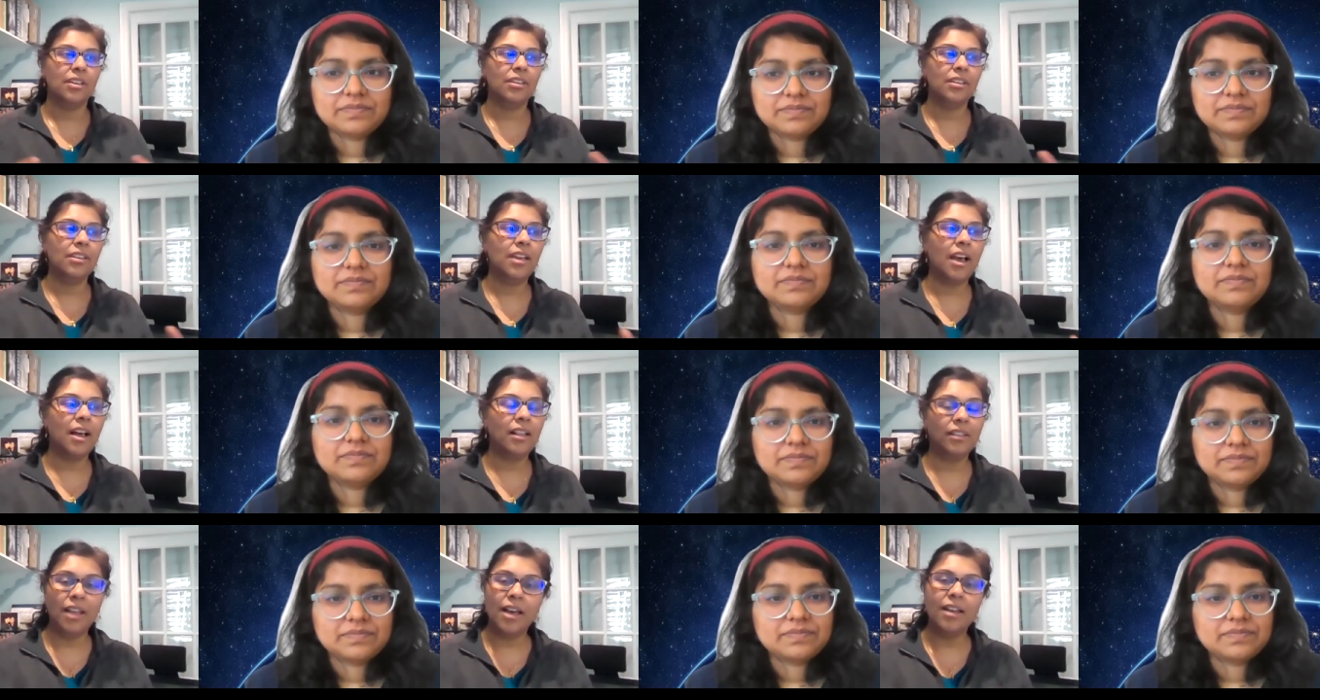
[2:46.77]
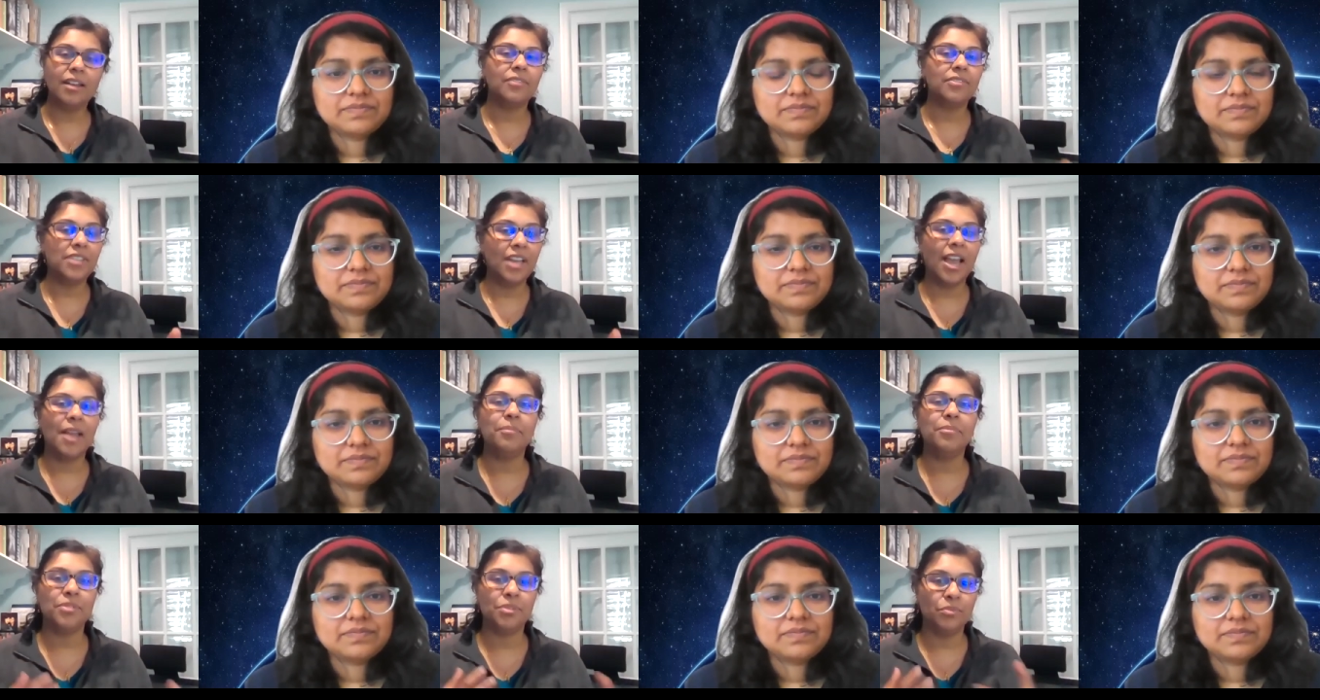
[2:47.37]
Speaker 1: yeah, a lot of
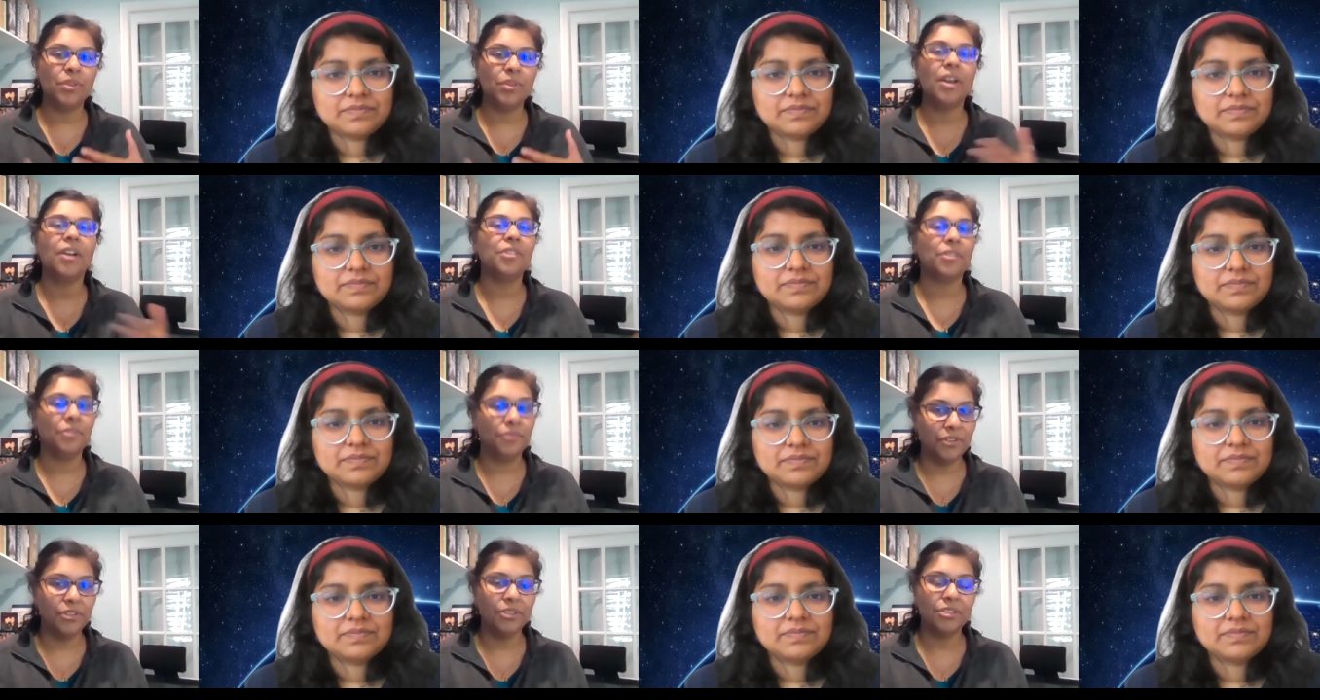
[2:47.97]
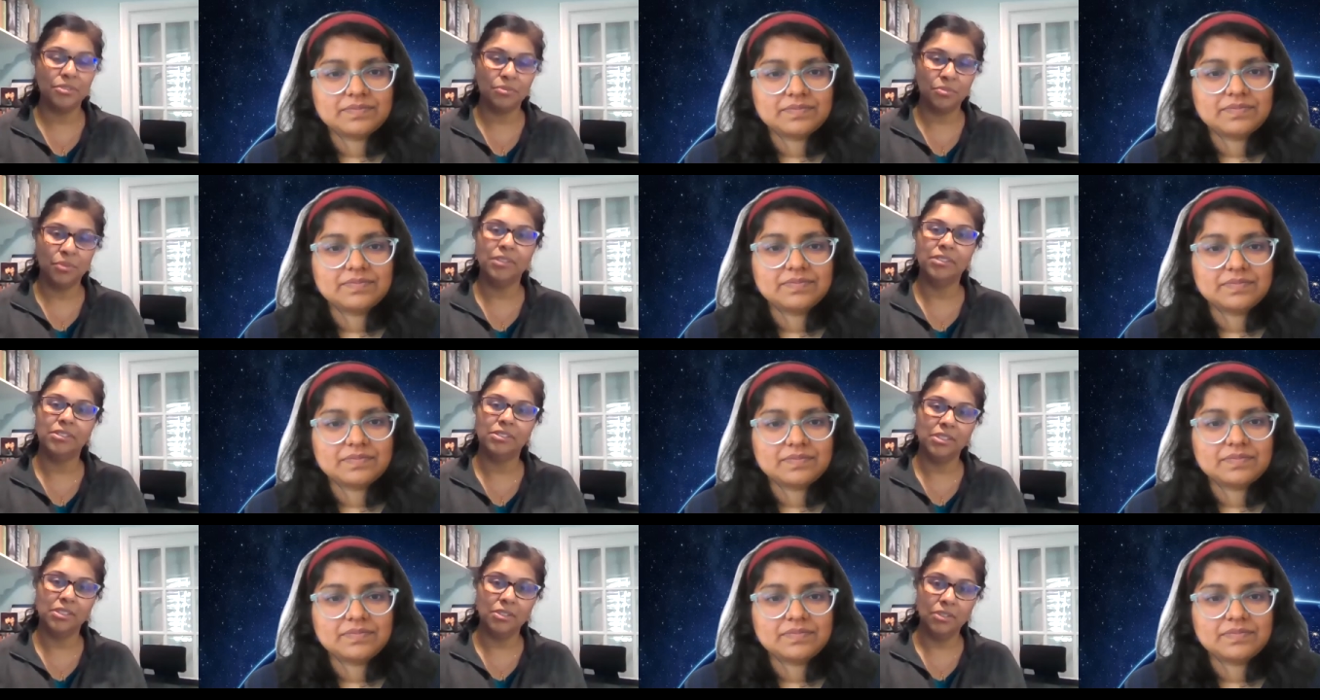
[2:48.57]
times we are the first
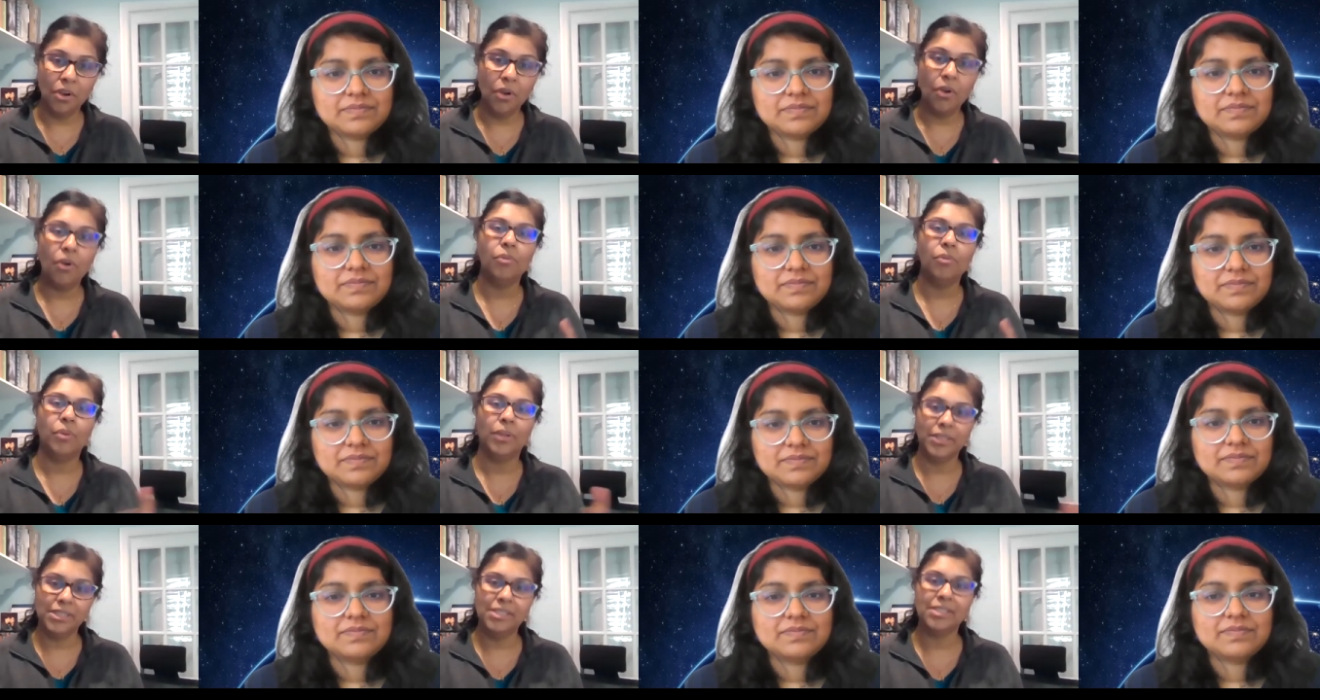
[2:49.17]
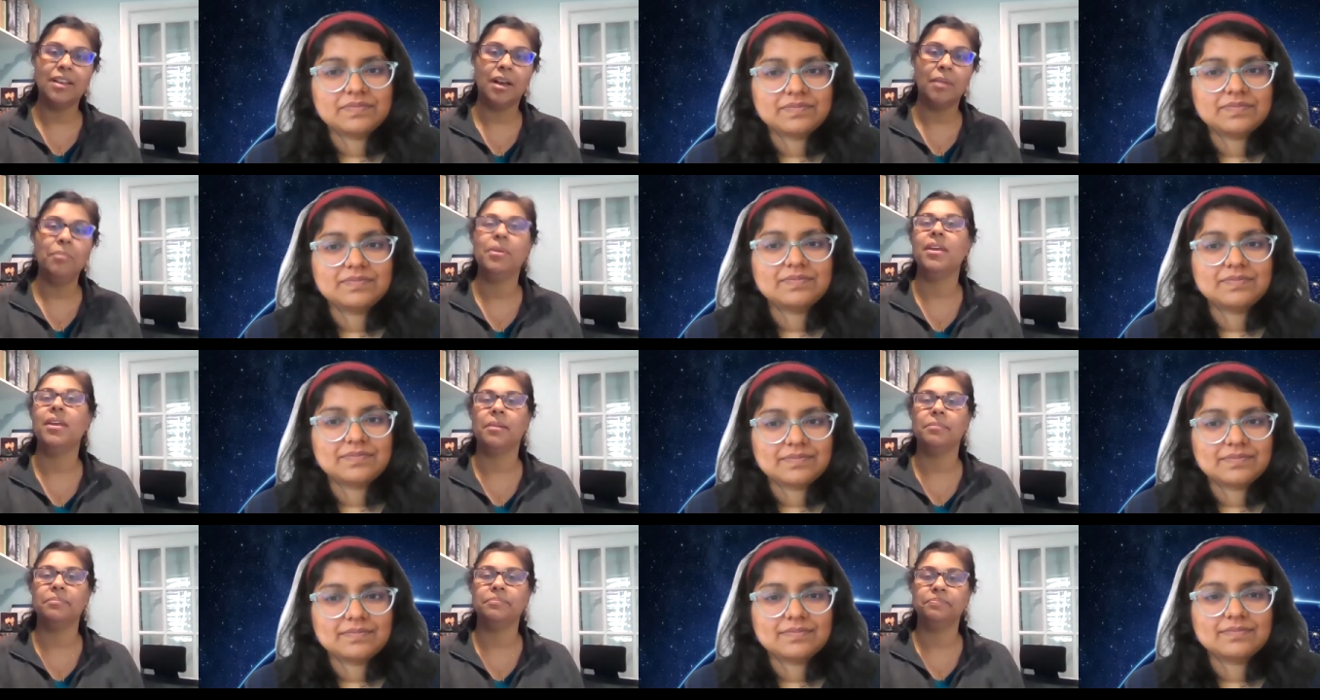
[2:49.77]
ones to know what's
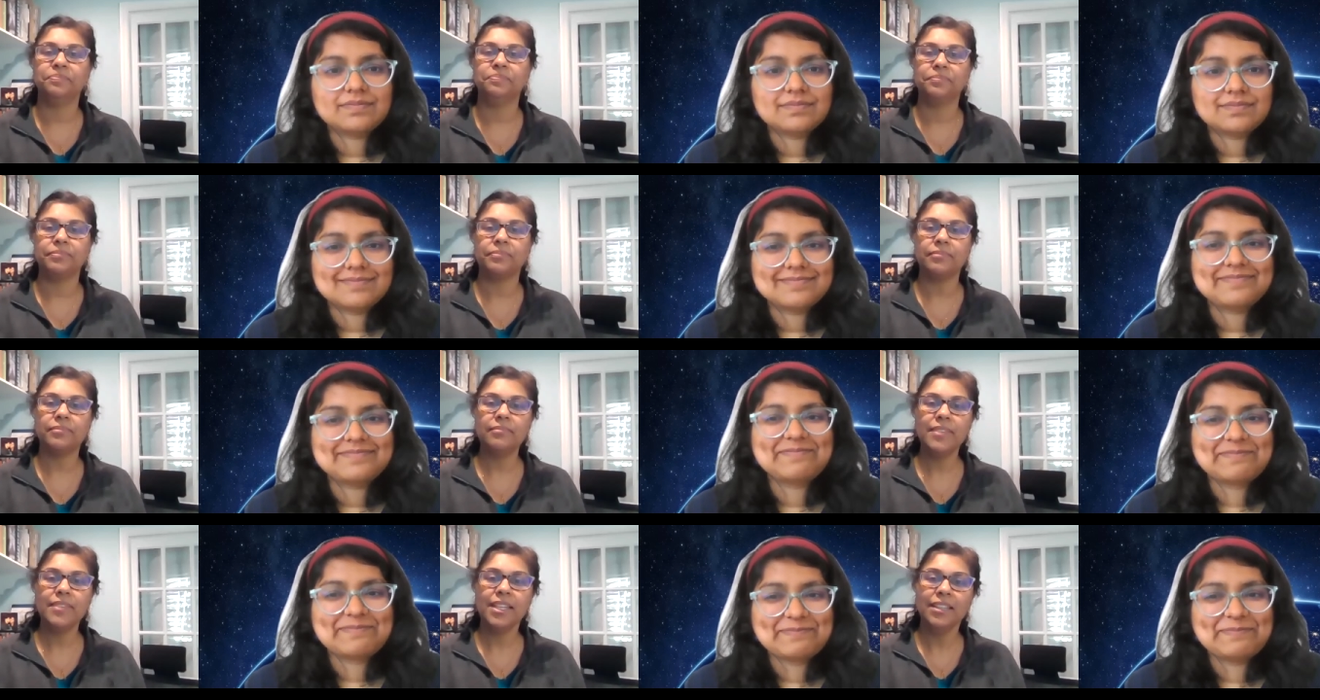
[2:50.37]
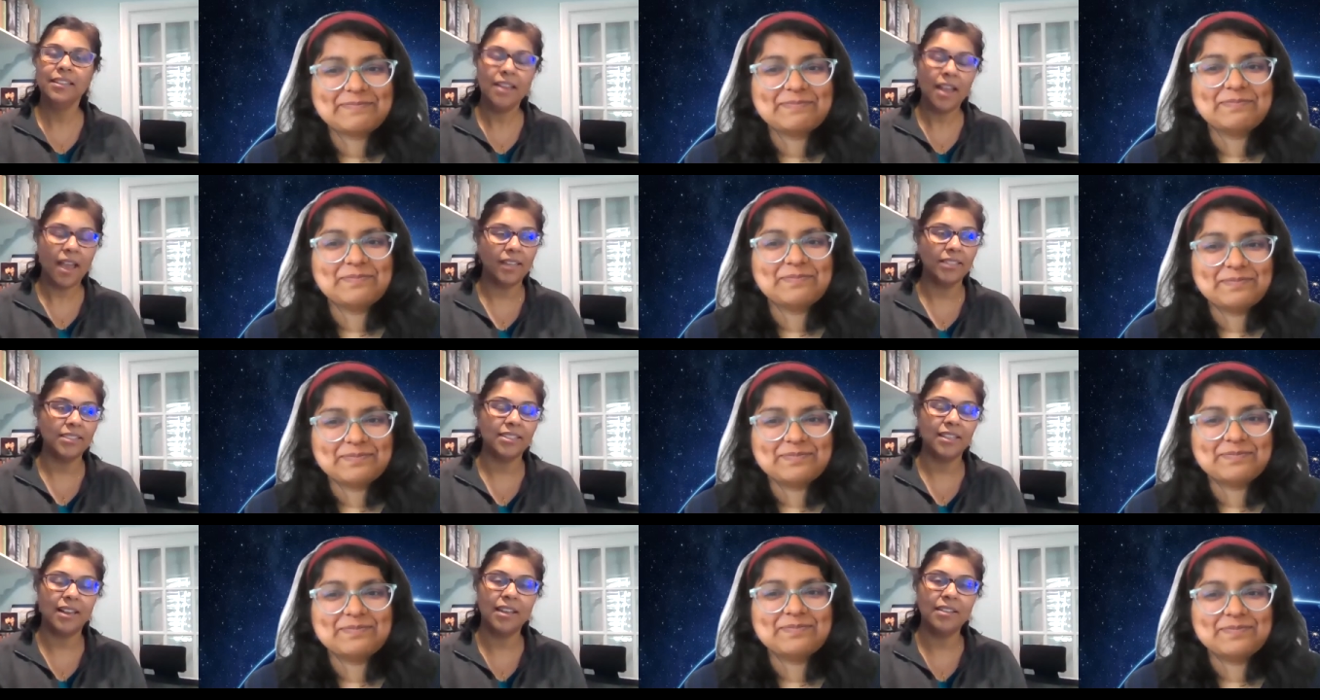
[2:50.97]
coming up
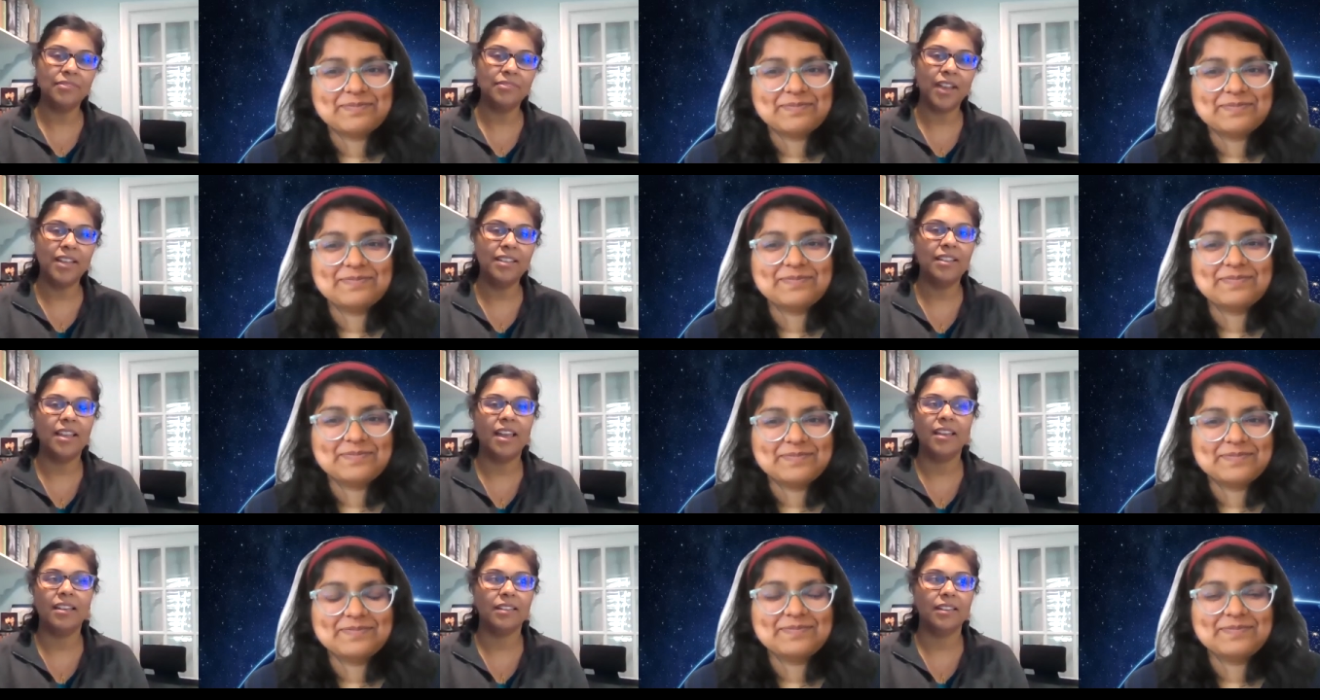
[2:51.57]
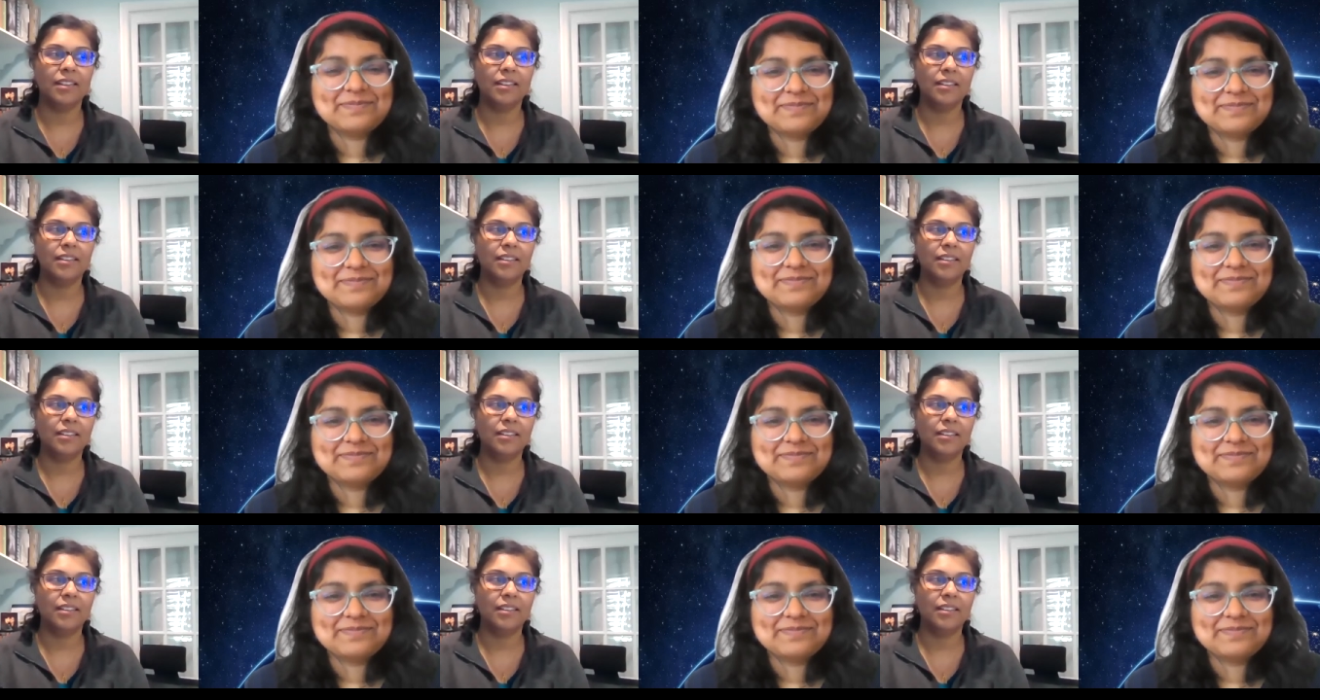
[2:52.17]
next. And I find that